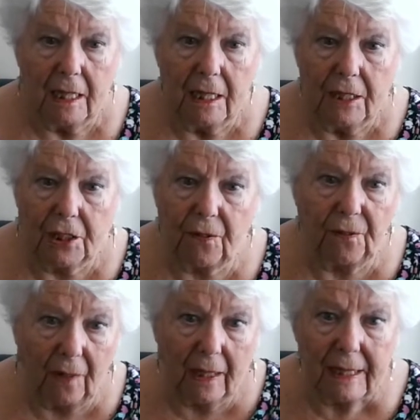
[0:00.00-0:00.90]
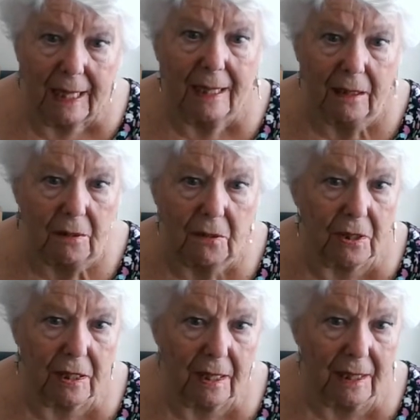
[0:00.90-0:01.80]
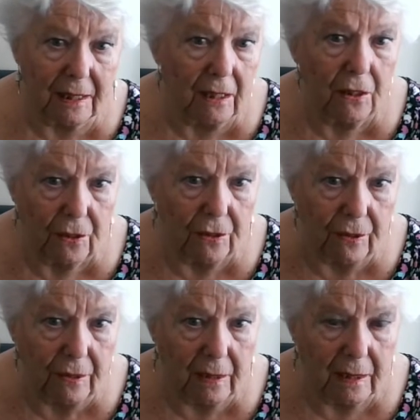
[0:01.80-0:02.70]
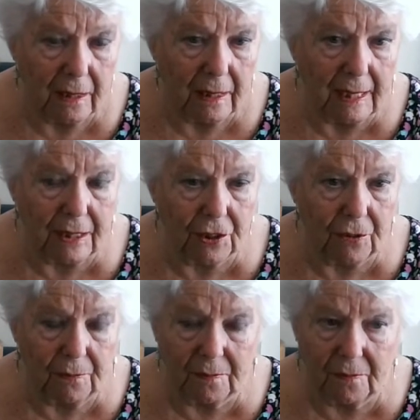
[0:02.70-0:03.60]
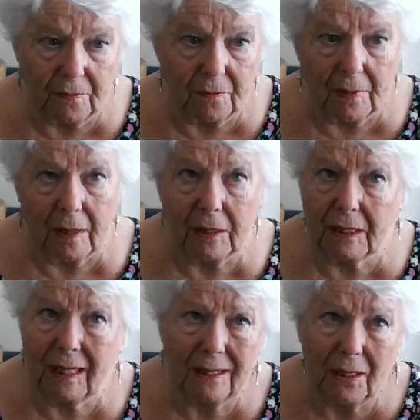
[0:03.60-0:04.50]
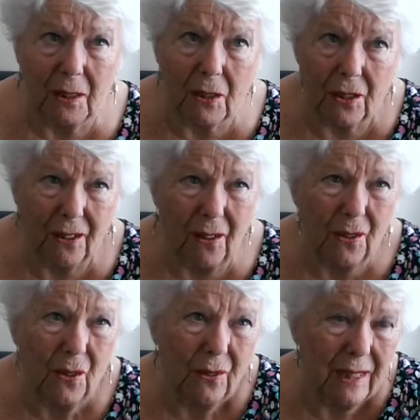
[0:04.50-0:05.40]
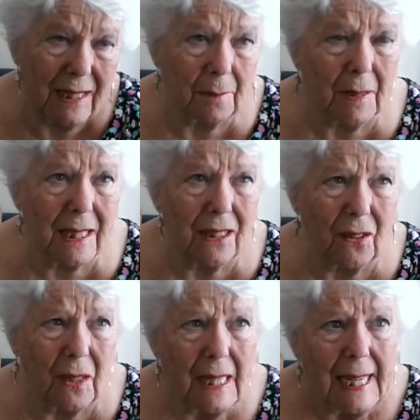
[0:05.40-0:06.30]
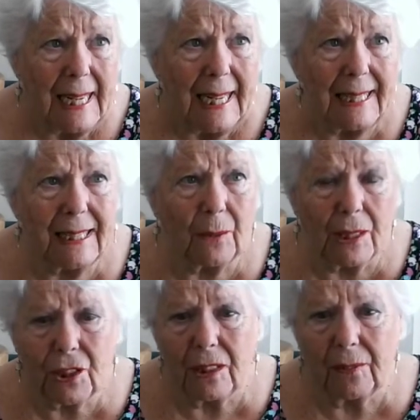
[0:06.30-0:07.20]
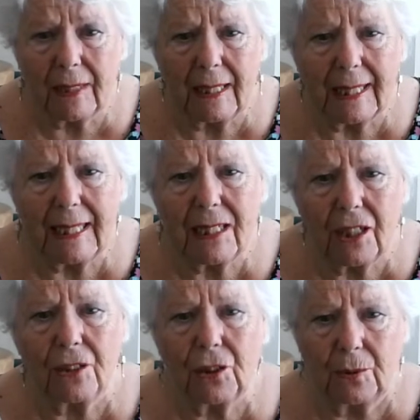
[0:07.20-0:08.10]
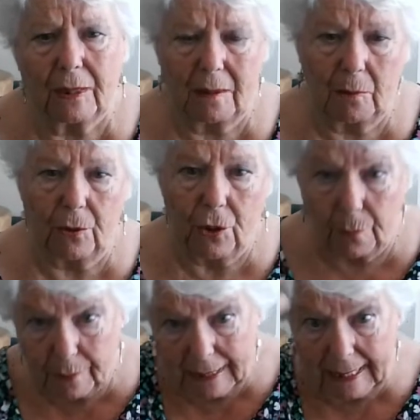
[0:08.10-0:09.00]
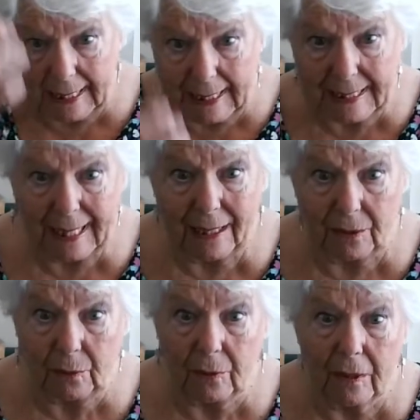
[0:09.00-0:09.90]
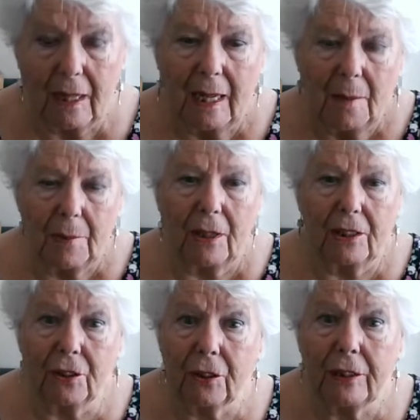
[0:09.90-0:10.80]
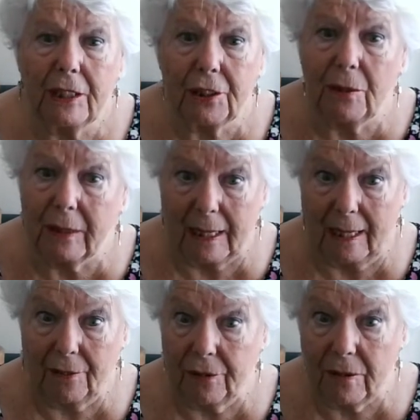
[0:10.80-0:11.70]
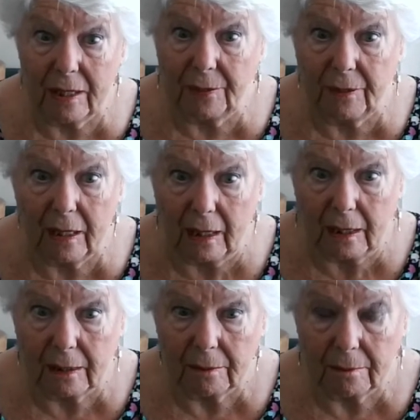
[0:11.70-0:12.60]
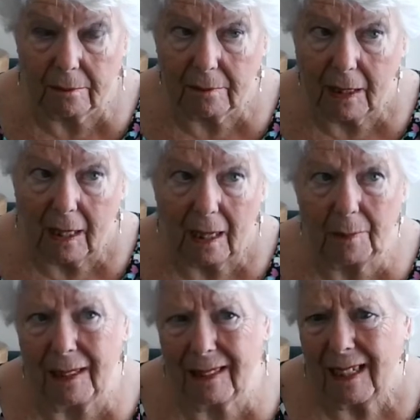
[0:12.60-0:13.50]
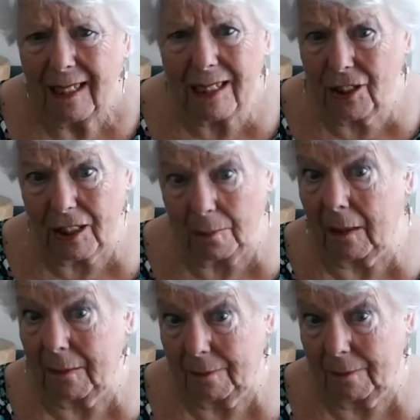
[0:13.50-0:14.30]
to find out and to learn and to, I don't know, not earn it, but it's a question of getting in touch with it more. You're bringing it down, but you can only do that through suffering. I mean, that's just my